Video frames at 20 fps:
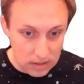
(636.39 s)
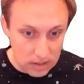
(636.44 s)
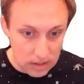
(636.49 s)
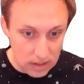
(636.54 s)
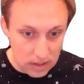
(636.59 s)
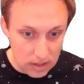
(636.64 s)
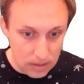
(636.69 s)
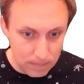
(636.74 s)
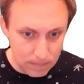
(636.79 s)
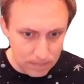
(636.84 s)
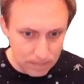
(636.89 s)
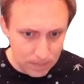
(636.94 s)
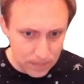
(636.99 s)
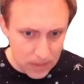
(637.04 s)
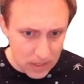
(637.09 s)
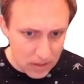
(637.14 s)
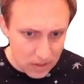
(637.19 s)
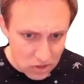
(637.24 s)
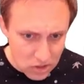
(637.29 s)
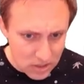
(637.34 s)
um,
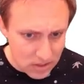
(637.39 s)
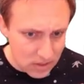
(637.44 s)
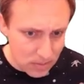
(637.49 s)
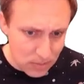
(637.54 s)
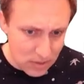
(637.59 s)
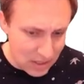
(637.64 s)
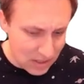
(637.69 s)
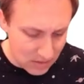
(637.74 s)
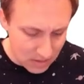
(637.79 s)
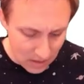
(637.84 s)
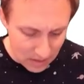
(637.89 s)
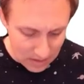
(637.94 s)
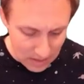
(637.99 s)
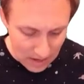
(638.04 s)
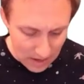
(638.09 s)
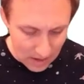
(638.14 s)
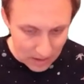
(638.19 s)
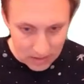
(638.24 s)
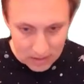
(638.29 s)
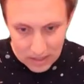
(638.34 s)
uh, just some things like
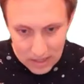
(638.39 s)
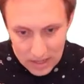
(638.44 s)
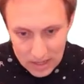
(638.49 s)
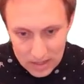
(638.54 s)
that.